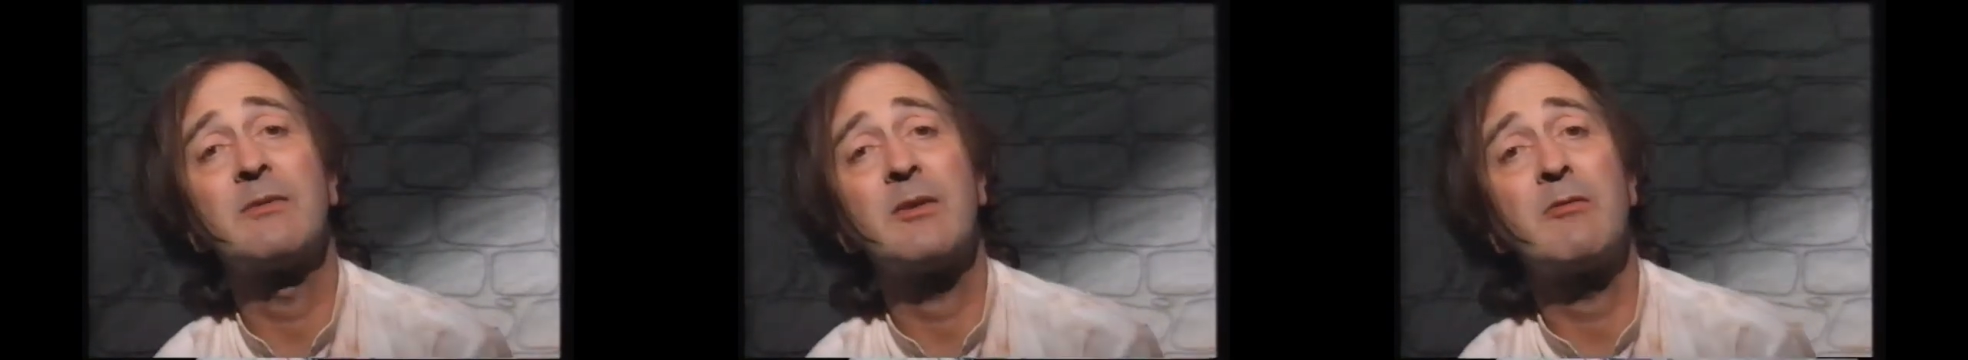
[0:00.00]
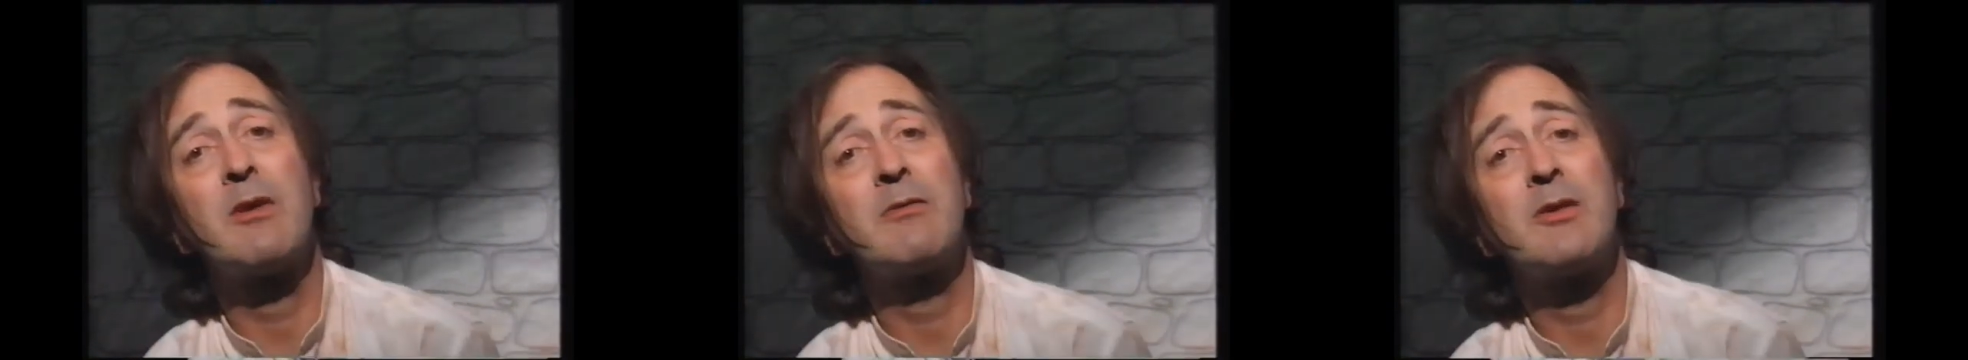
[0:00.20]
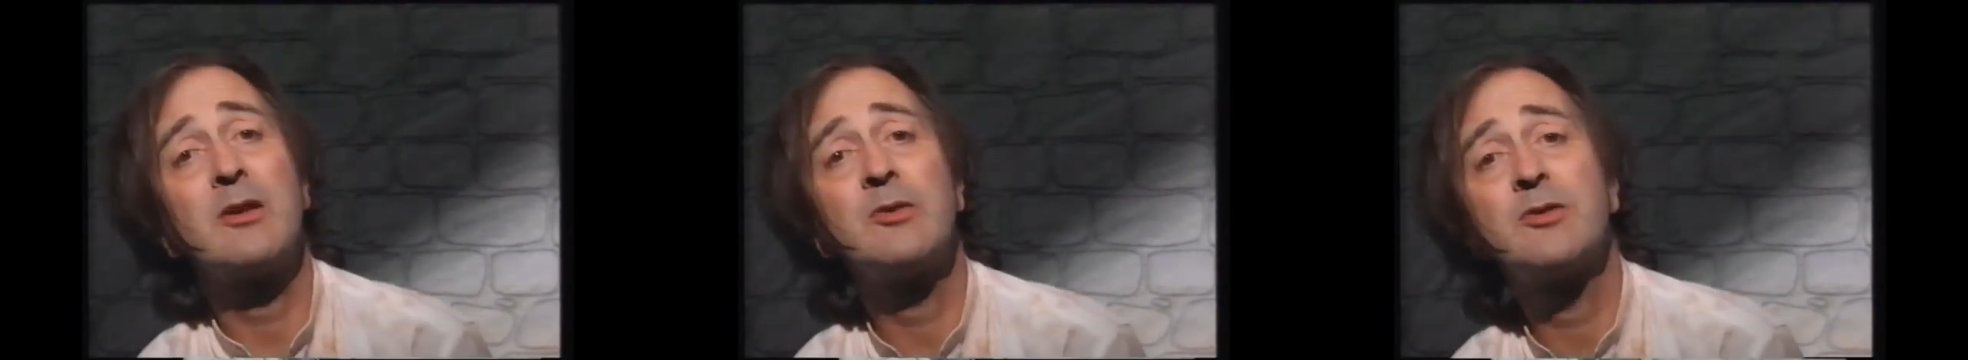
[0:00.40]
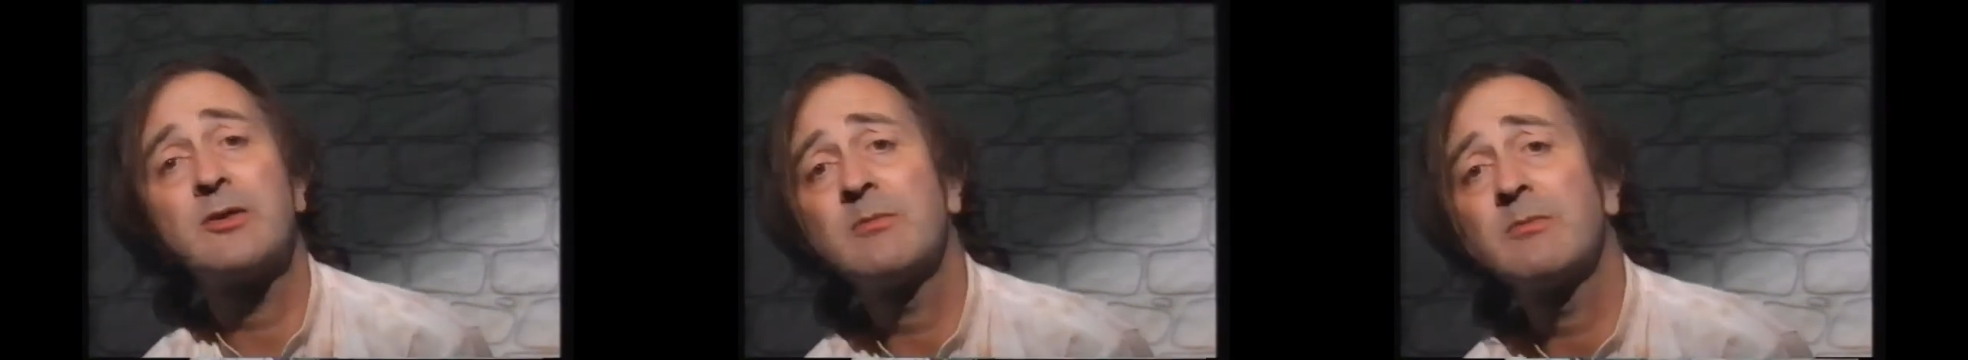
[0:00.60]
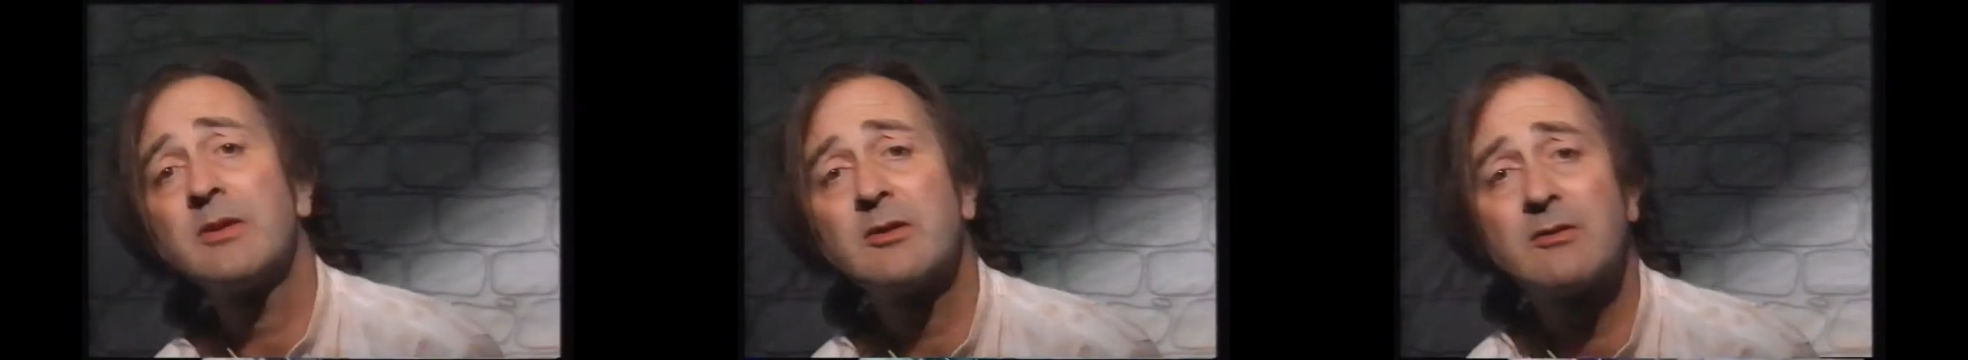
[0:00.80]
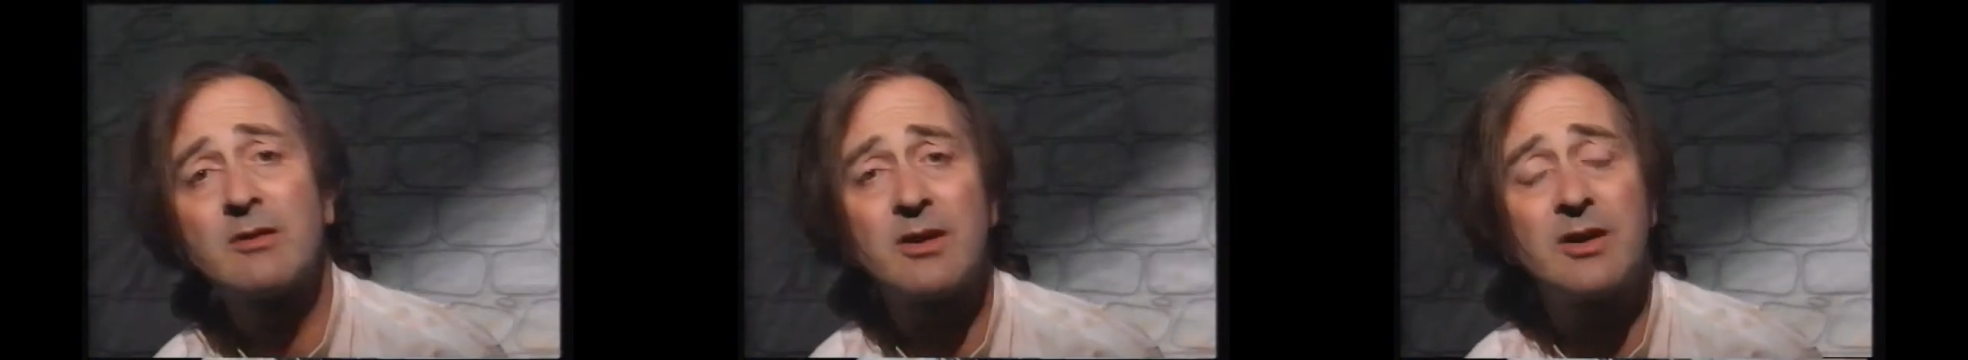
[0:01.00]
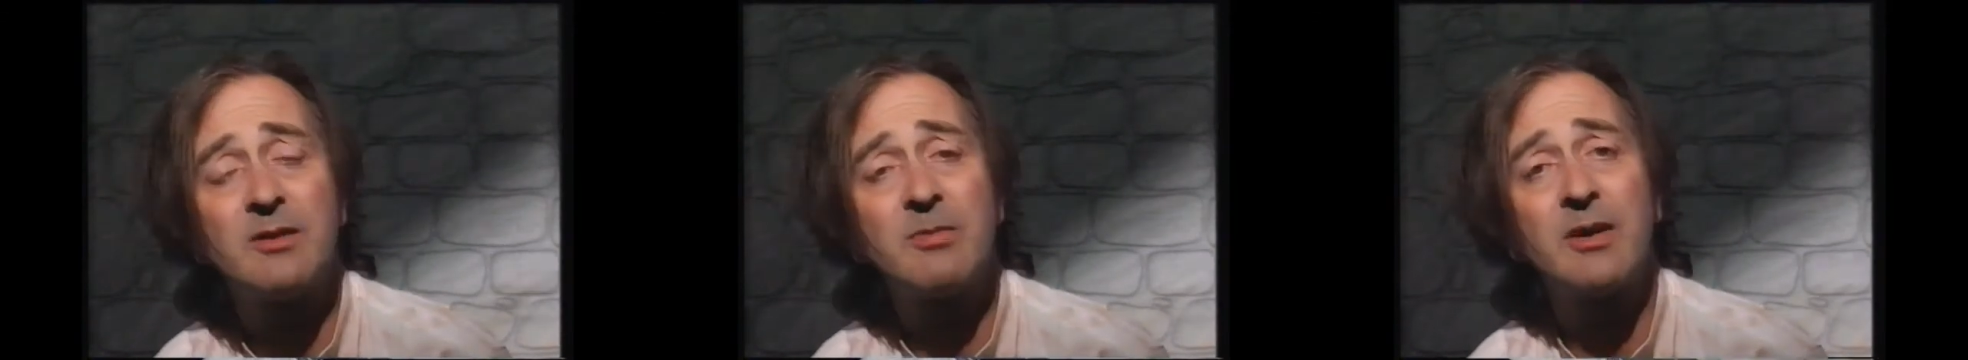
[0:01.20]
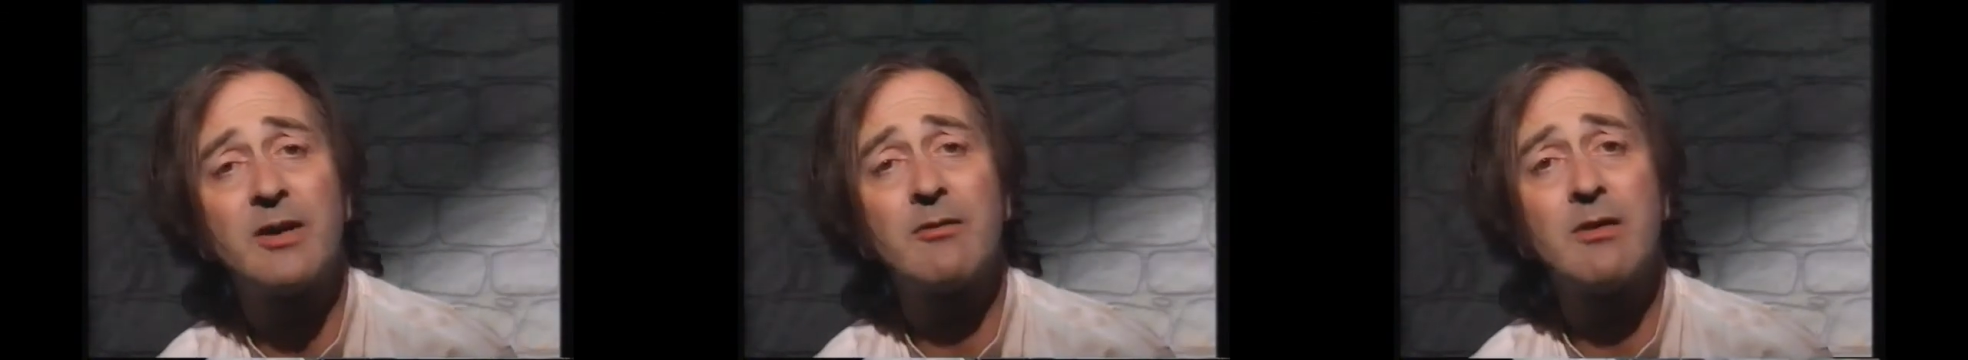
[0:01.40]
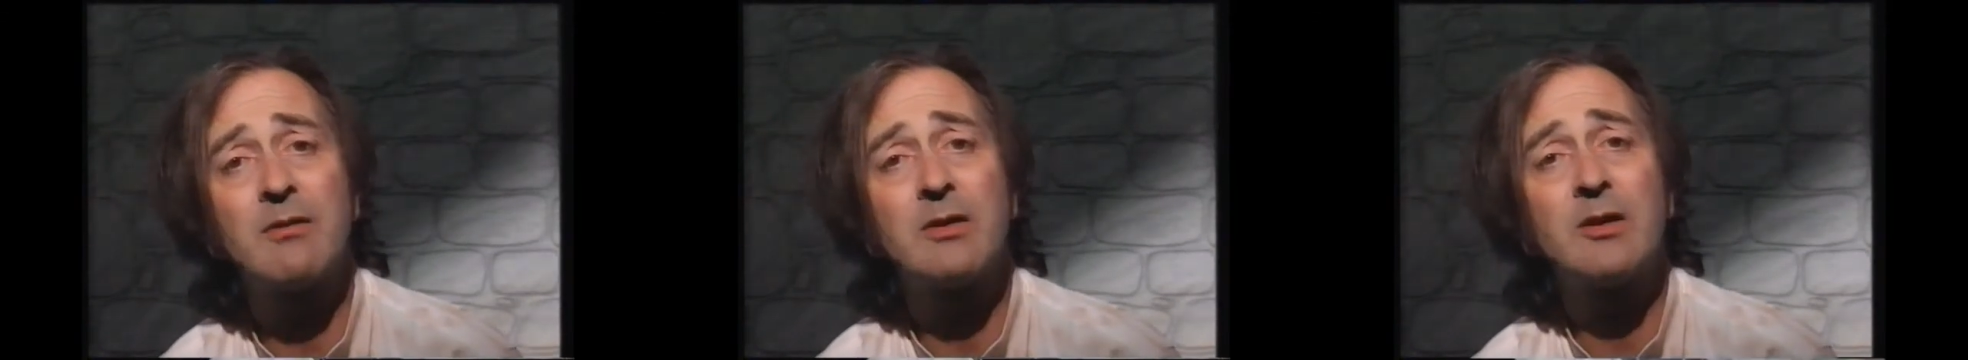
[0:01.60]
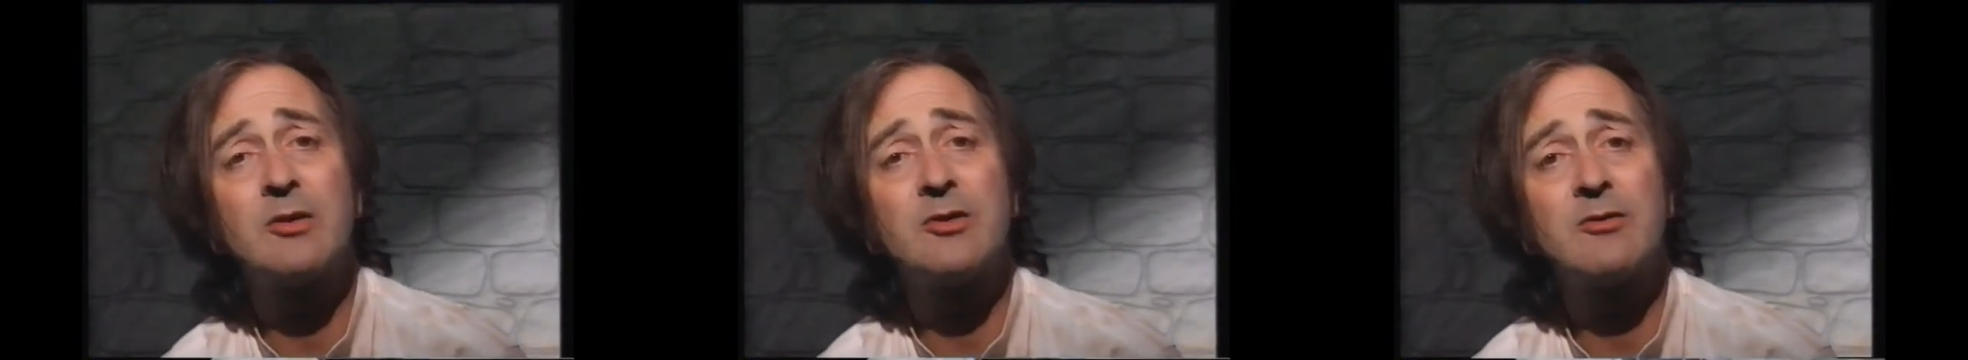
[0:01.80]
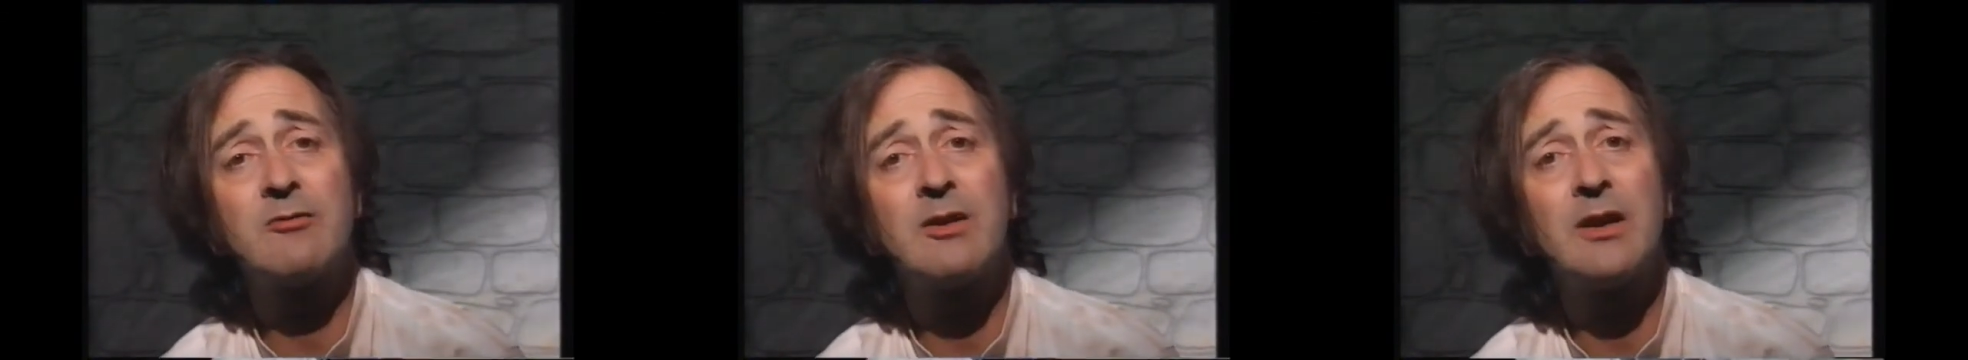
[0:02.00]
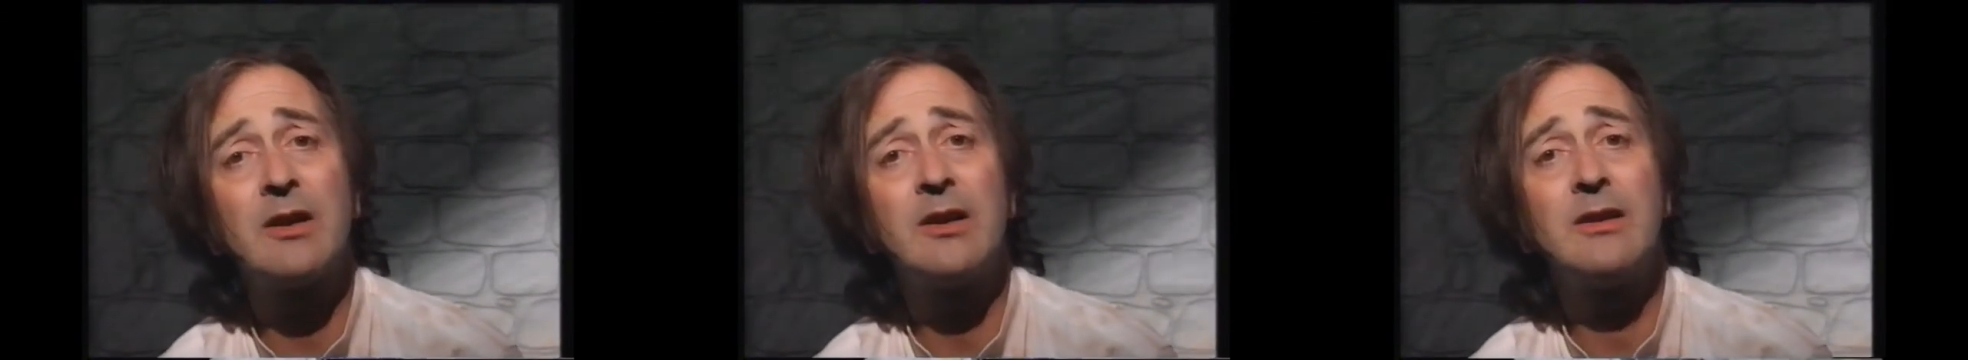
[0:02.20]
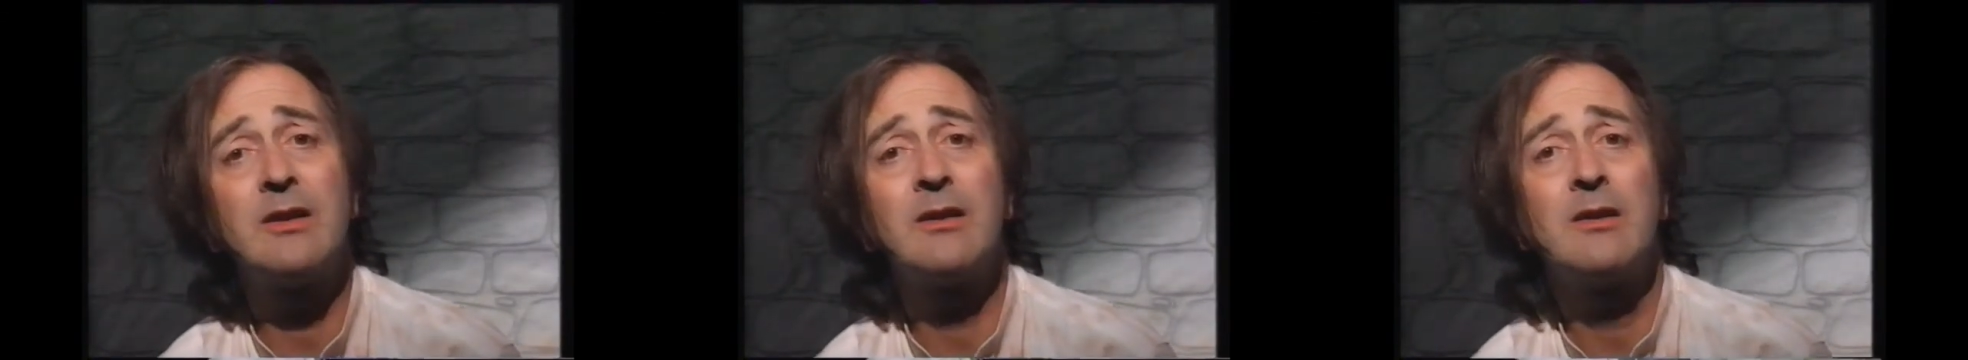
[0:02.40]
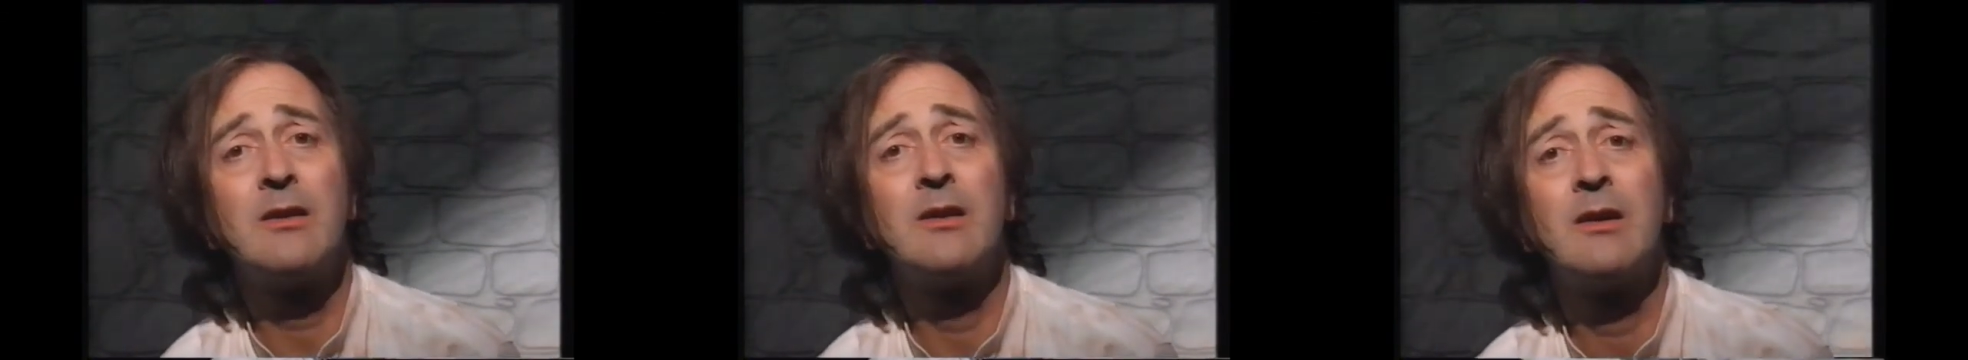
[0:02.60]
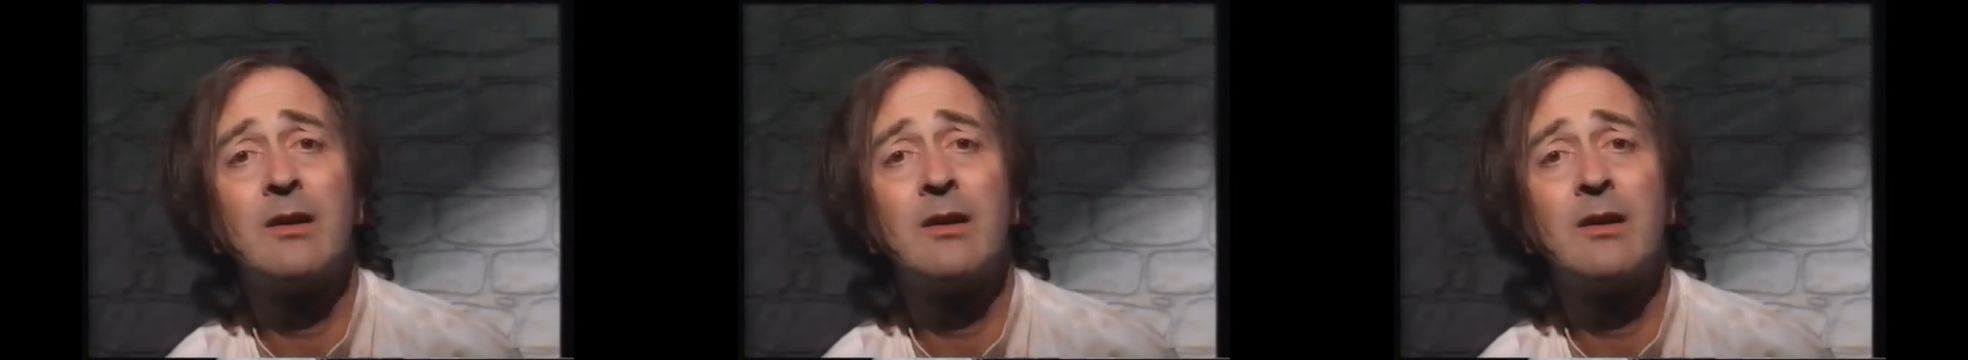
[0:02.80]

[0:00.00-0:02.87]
the revolution betrayed by the revolutionary leader.